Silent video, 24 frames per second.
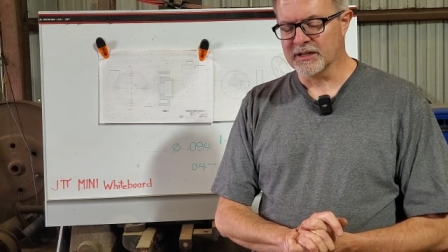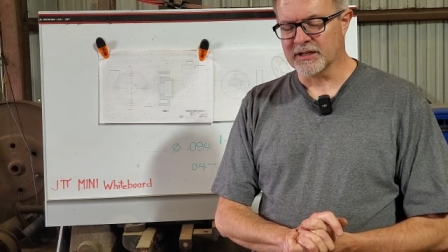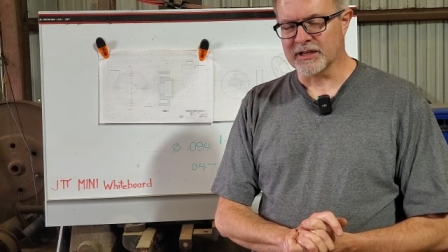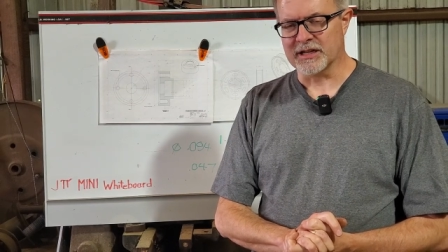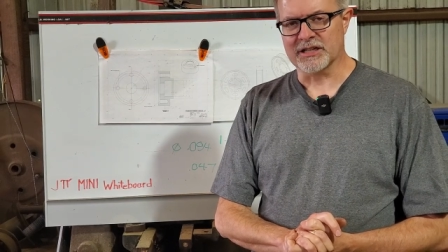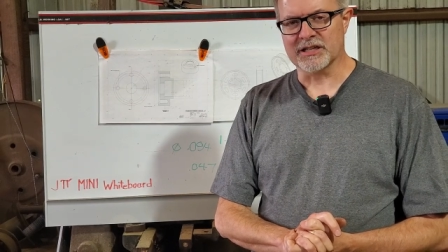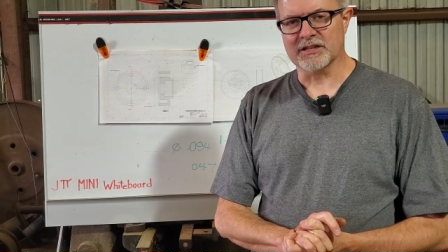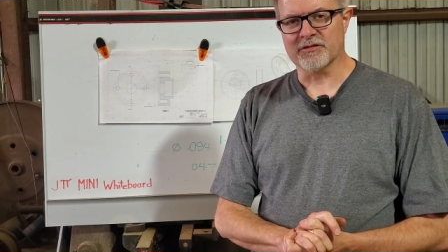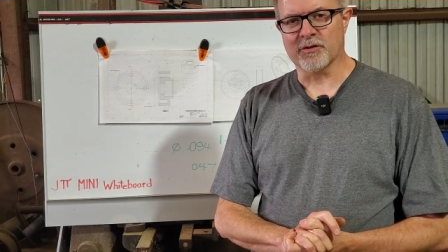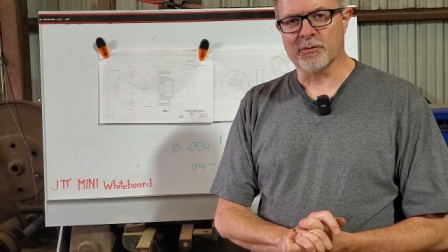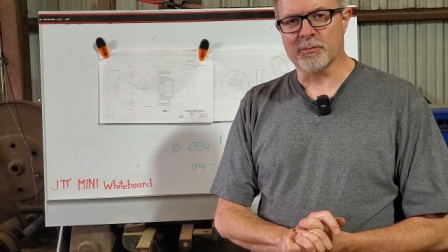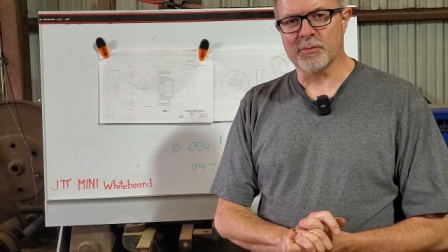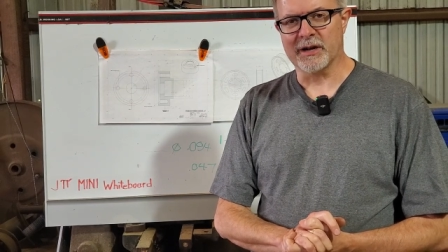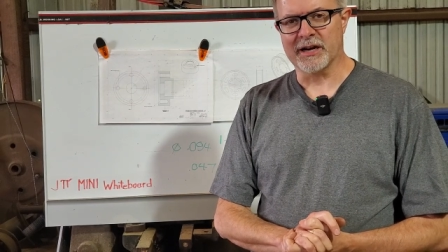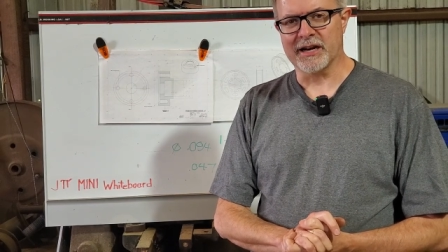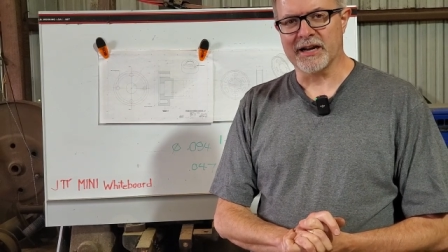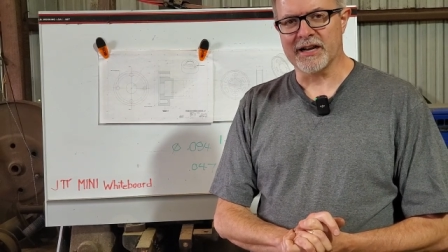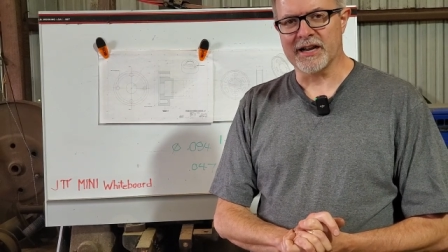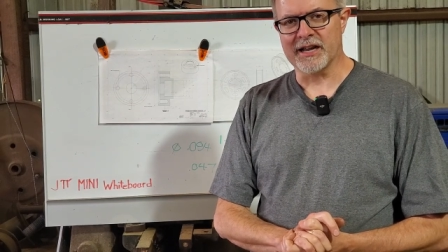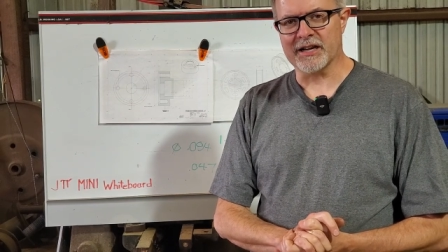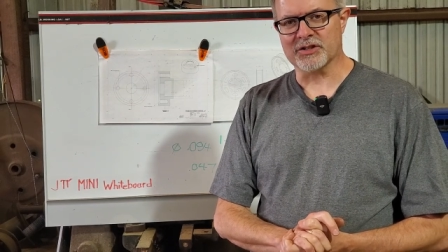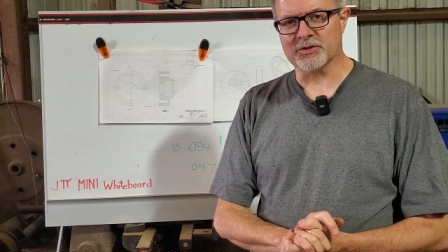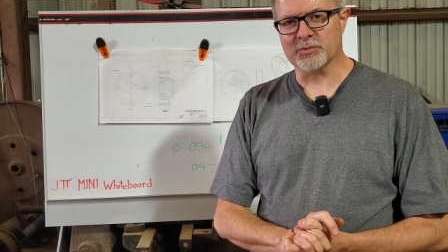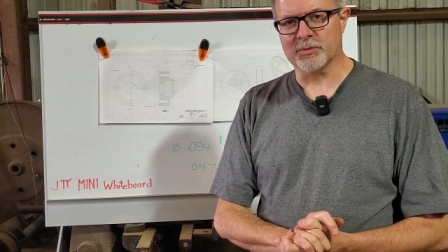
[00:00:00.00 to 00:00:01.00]
catch everybody
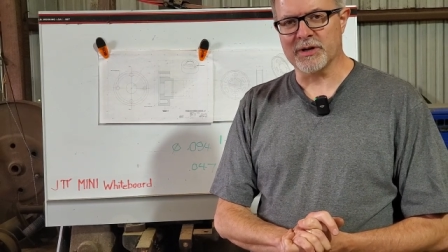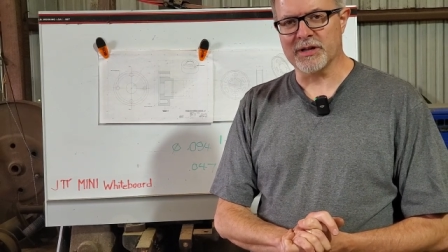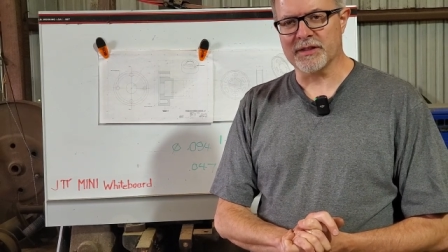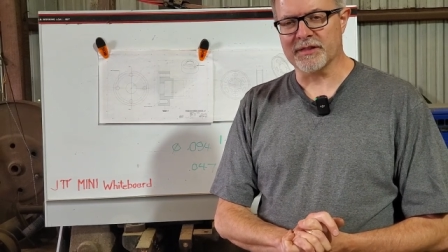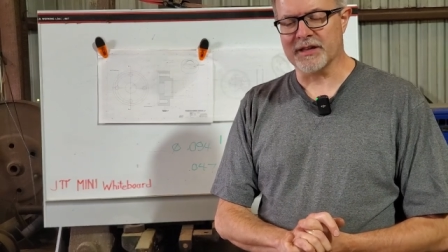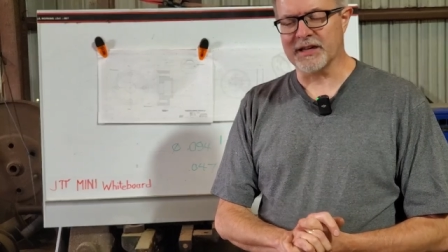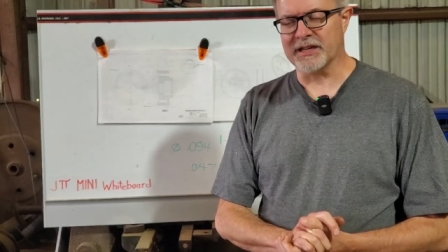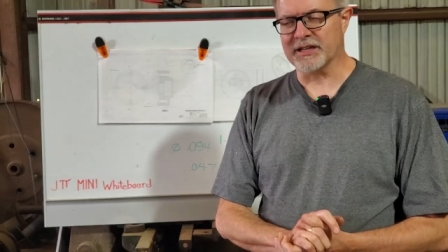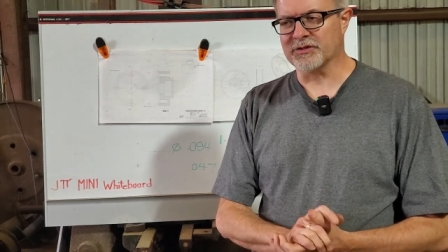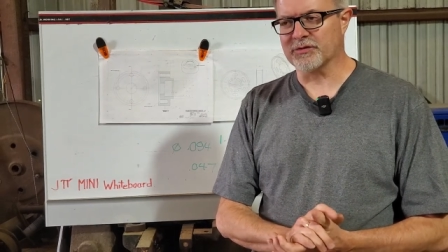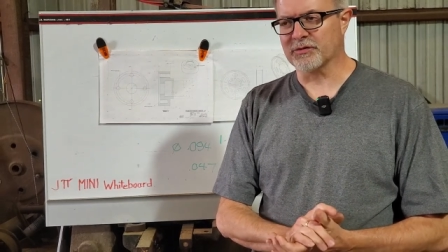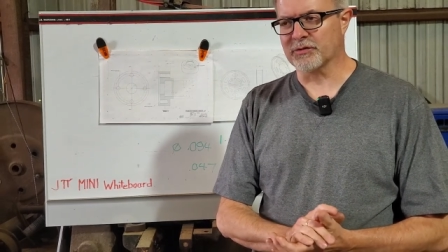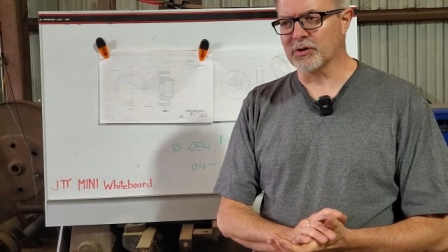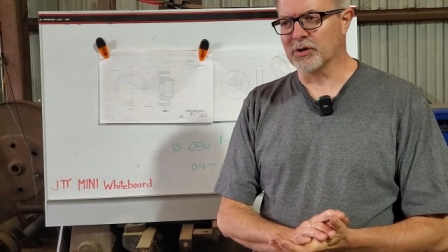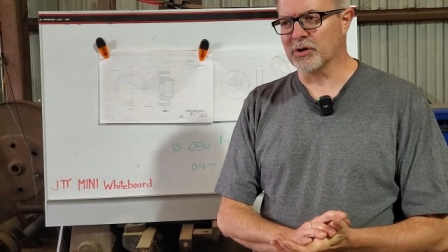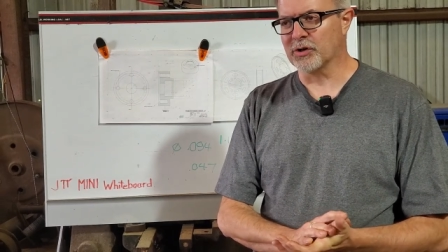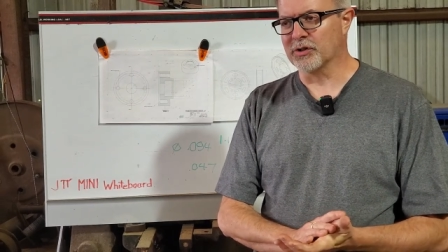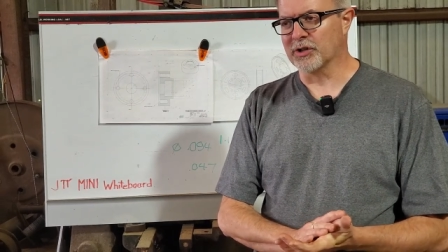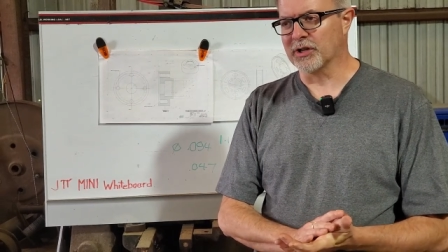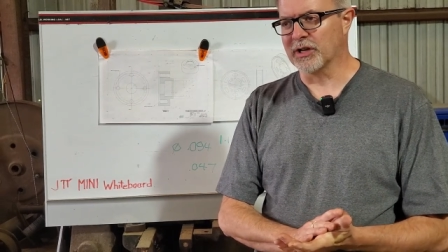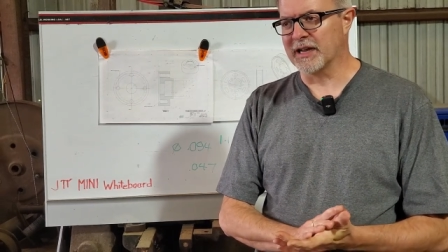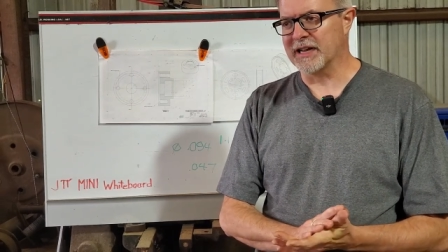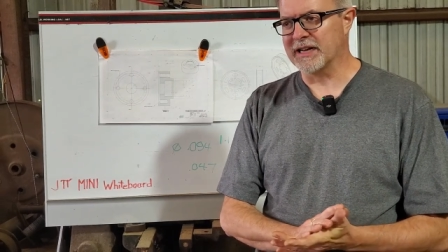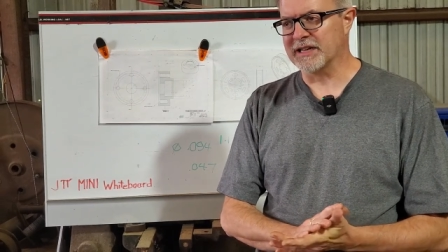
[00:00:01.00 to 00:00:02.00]
next week. Thanks for all
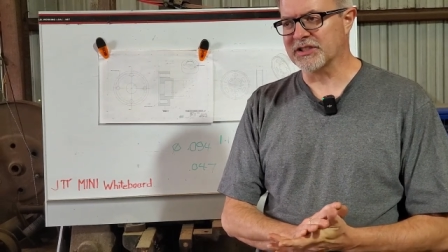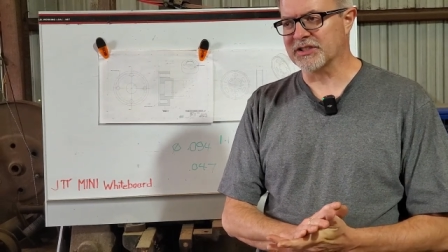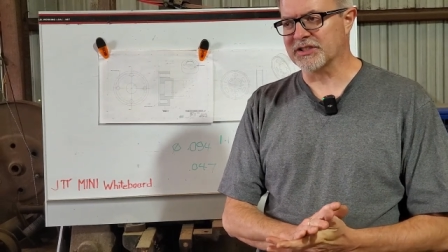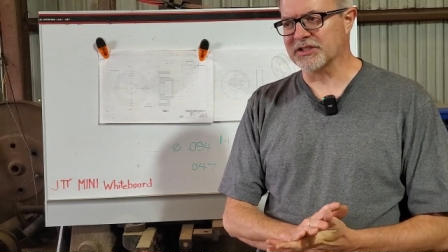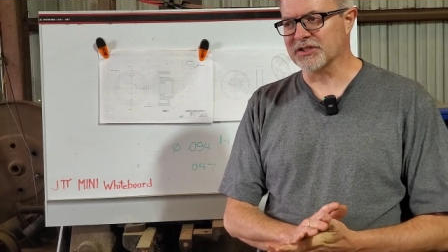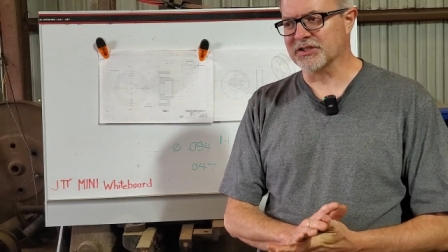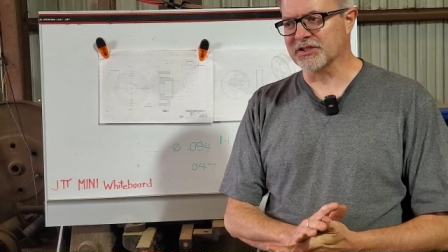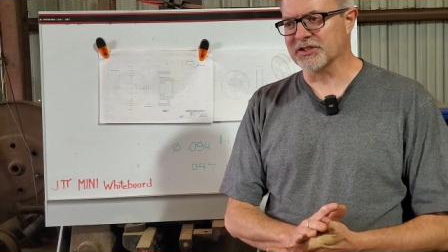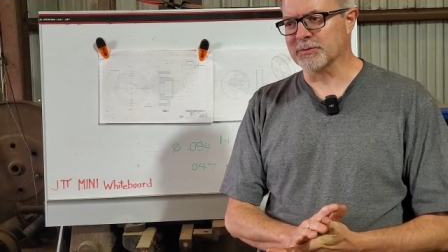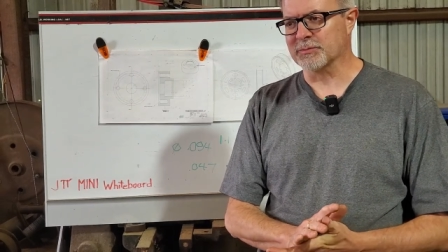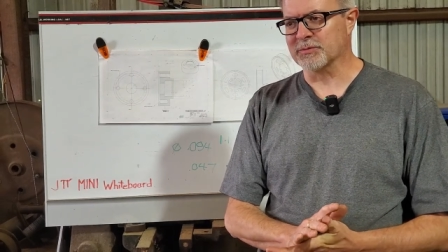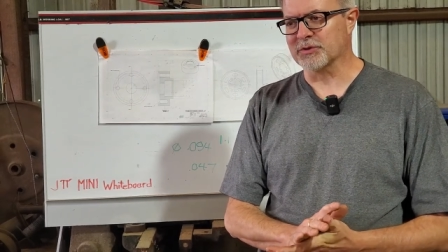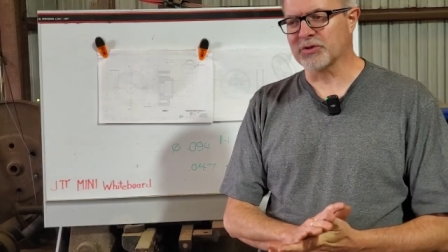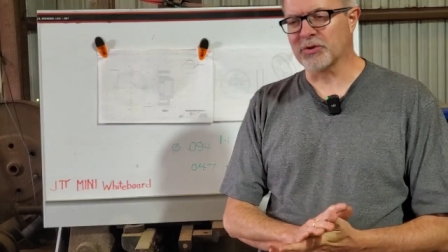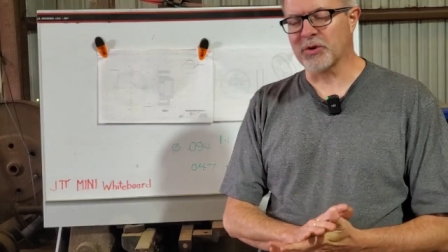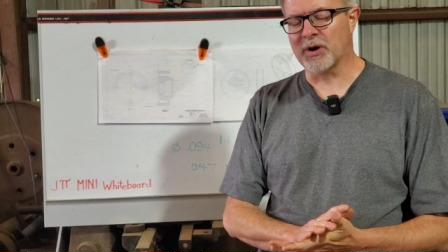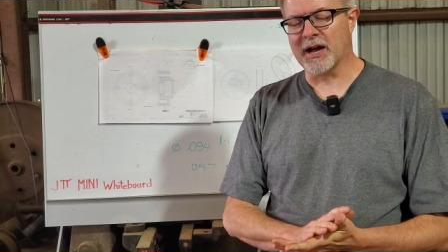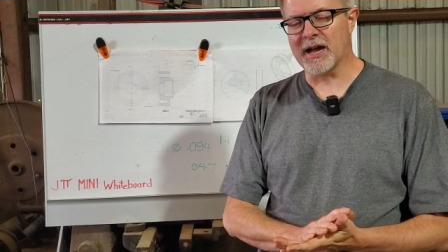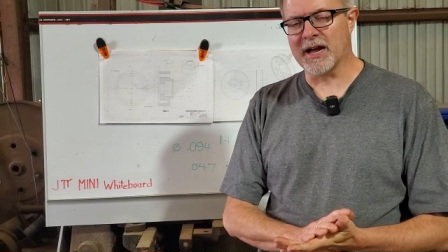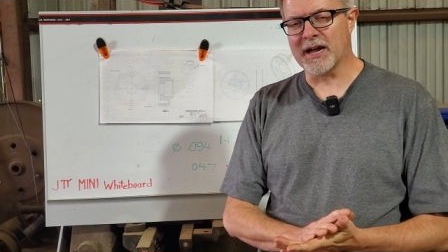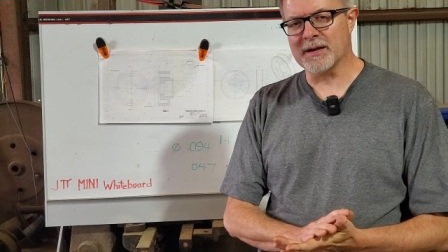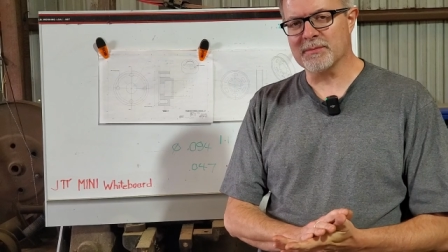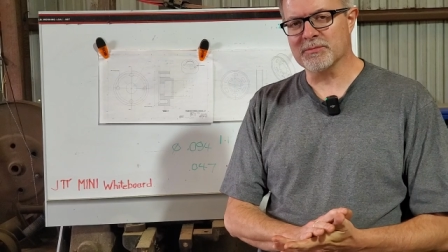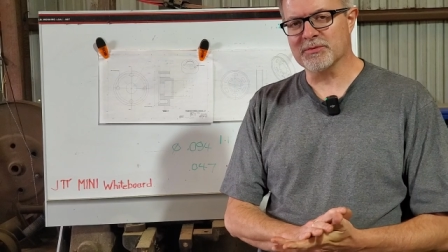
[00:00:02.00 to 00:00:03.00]
the likes and
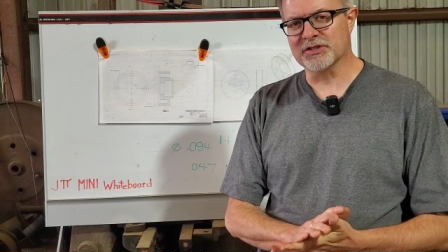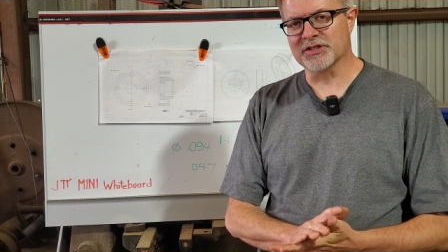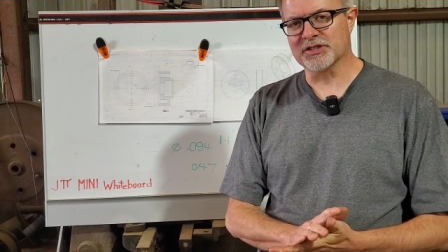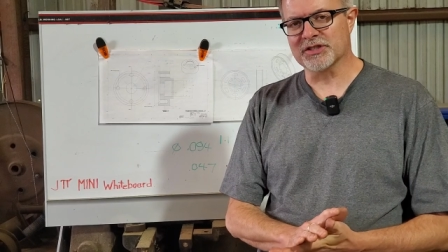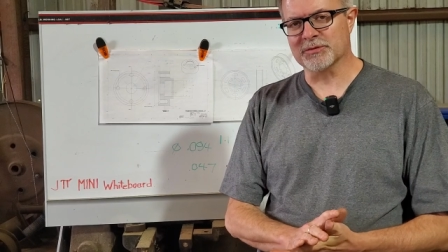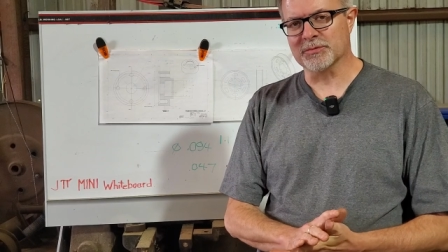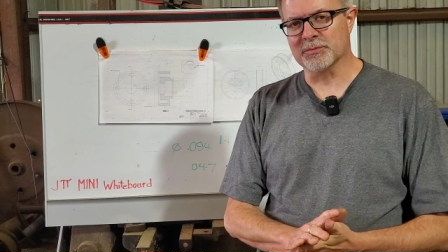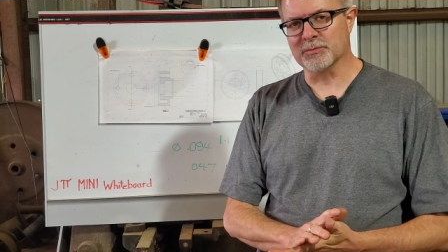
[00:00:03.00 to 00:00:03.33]
subscribes.